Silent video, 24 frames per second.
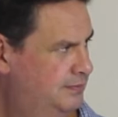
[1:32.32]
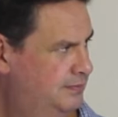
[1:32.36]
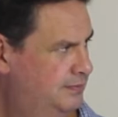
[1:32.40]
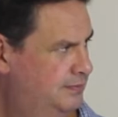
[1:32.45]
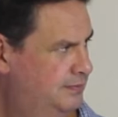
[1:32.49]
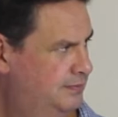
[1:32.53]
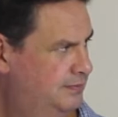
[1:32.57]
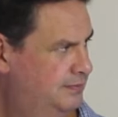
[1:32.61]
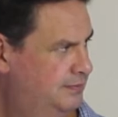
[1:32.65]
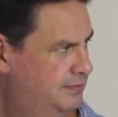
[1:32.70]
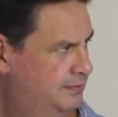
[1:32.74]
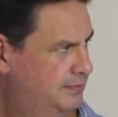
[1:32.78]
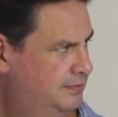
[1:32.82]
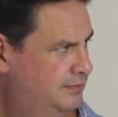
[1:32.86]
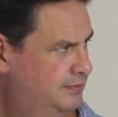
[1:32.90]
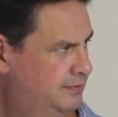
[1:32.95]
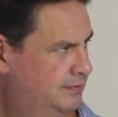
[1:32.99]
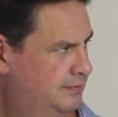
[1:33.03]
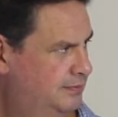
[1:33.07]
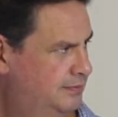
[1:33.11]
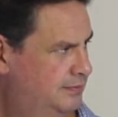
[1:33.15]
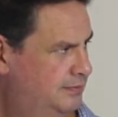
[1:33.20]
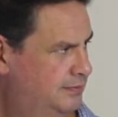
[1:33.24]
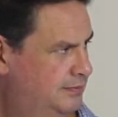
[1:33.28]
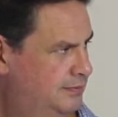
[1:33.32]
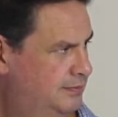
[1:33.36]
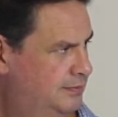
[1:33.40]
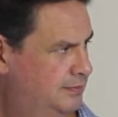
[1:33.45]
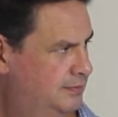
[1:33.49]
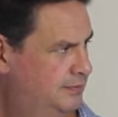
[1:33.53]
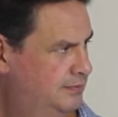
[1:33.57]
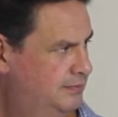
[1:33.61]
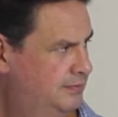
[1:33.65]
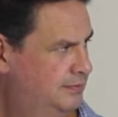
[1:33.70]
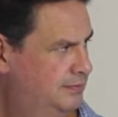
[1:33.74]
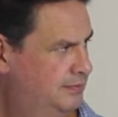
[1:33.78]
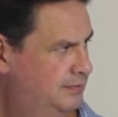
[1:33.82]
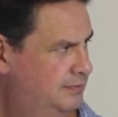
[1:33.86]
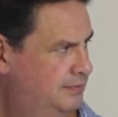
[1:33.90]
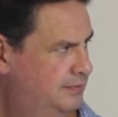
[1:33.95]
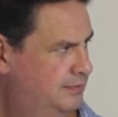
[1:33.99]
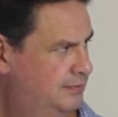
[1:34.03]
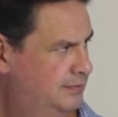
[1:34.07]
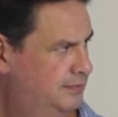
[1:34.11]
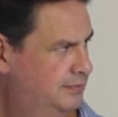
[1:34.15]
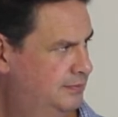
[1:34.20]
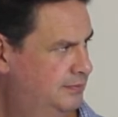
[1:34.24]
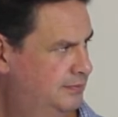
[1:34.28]

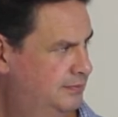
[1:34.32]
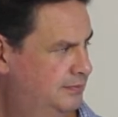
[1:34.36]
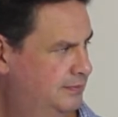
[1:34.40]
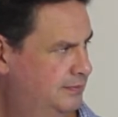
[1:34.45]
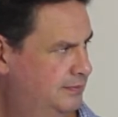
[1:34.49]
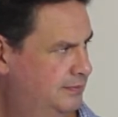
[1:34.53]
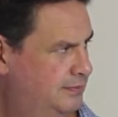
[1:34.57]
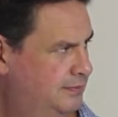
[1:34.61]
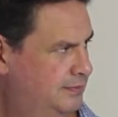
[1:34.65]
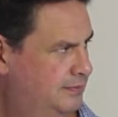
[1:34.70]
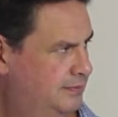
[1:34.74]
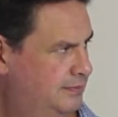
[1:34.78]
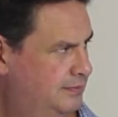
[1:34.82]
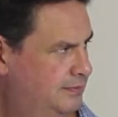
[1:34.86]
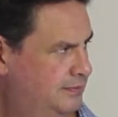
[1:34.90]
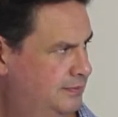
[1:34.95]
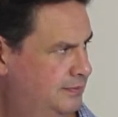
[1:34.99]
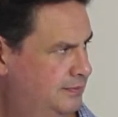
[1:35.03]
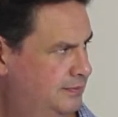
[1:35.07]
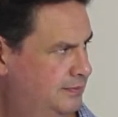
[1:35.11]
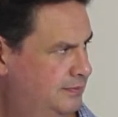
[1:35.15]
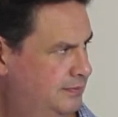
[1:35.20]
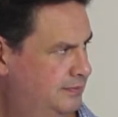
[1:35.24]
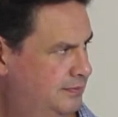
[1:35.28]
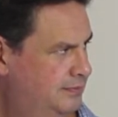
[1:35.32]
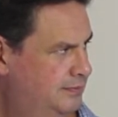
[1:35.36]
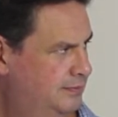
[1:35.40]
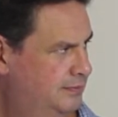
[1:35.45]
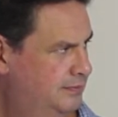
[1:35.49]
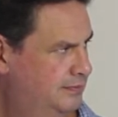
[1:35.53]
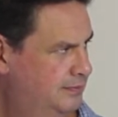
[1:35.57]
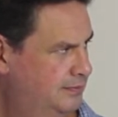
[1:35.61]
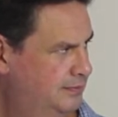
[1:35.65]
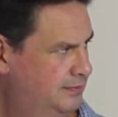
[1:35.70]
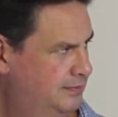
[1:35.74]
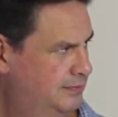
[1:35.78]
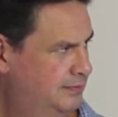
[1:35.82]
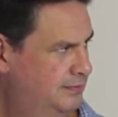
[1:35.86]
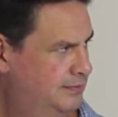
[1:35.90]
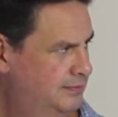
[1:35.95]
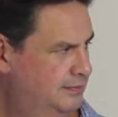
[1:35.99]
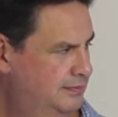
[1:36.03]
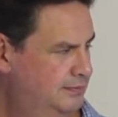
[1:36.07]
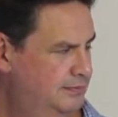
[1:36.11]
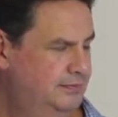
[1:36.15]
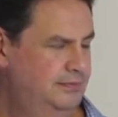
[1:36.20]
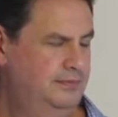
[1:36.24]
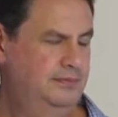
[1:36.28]

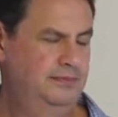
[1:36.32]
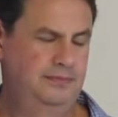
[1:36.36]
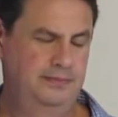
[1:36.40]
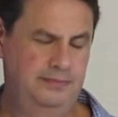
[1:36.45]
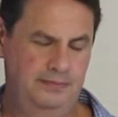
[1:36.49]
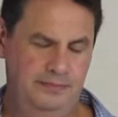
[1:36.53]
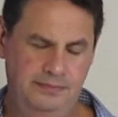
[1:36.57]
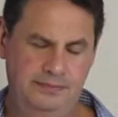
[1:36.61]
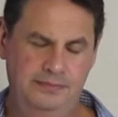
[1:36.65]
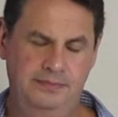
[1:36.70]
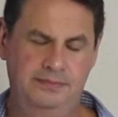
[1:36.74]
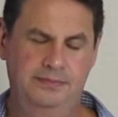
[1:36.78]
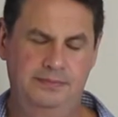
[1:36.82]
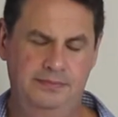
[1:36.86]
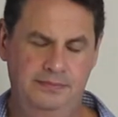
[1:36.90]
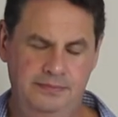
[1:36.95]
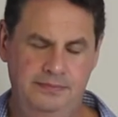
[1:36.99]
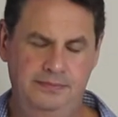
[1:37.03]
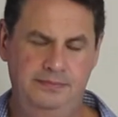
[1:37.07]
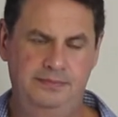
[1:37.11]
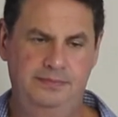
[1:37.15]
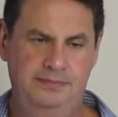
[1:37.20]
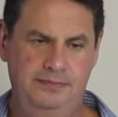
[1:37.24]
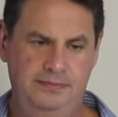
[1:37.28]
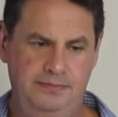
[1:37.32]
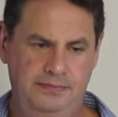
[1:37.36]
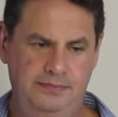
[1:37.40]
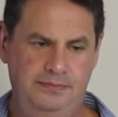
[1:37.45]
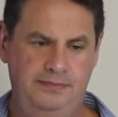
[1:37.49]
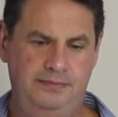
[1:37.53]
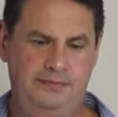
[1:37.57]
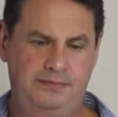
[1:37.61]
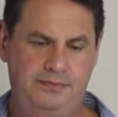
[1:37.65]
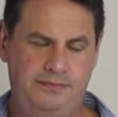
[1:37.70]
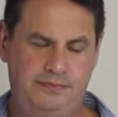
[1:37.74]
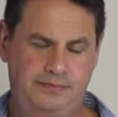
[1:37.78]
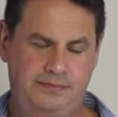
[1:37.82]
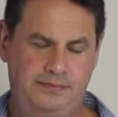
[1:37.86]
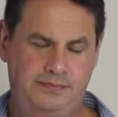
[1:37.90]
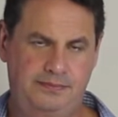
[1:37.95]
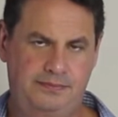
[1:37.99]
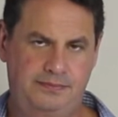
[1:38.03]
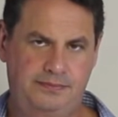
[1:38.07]
[no speech]